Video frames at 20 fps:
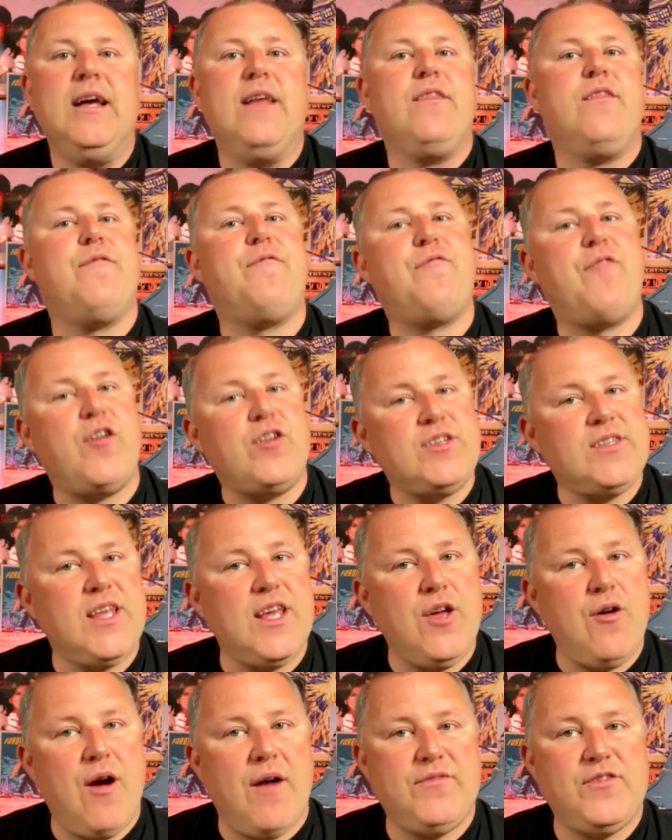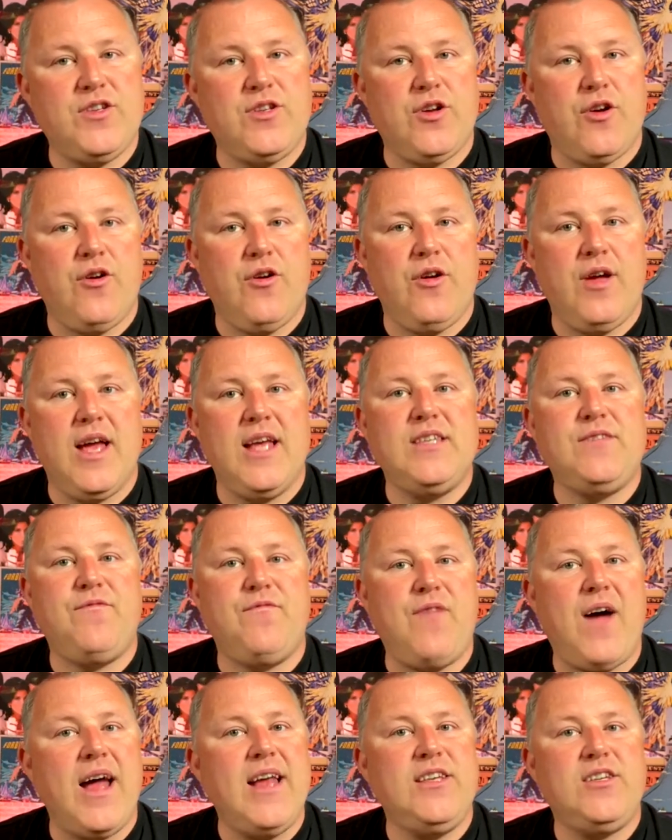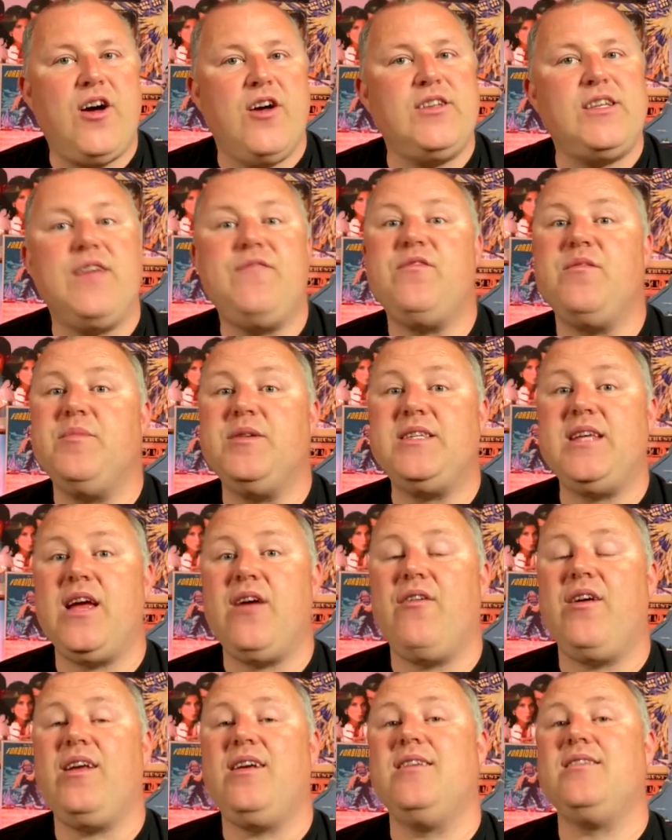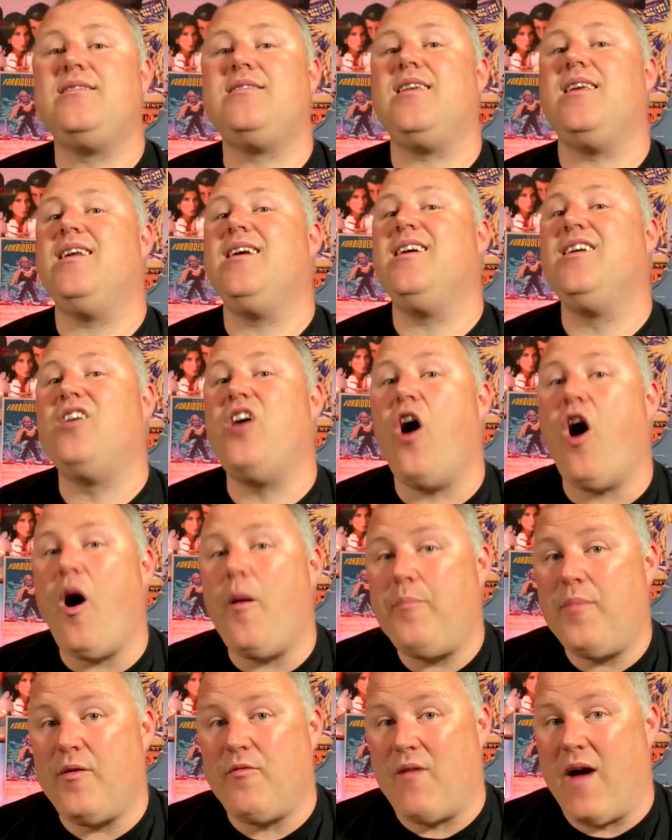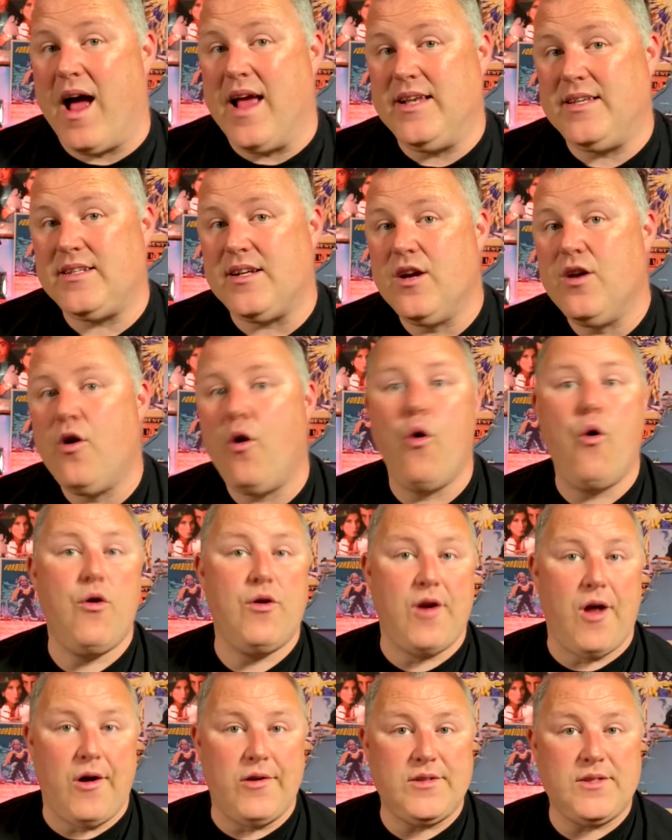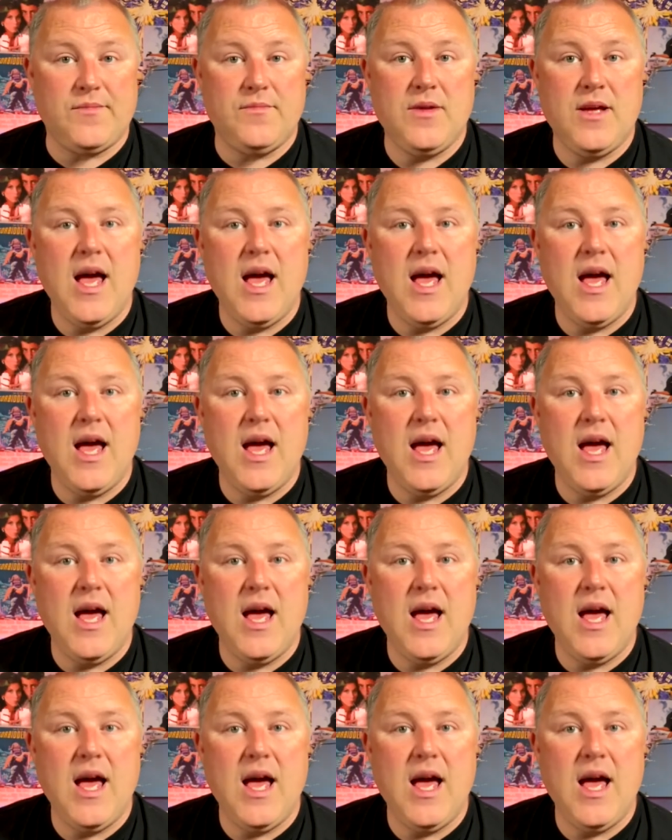The first thing you have to do is find out if the material is still in copyright or not,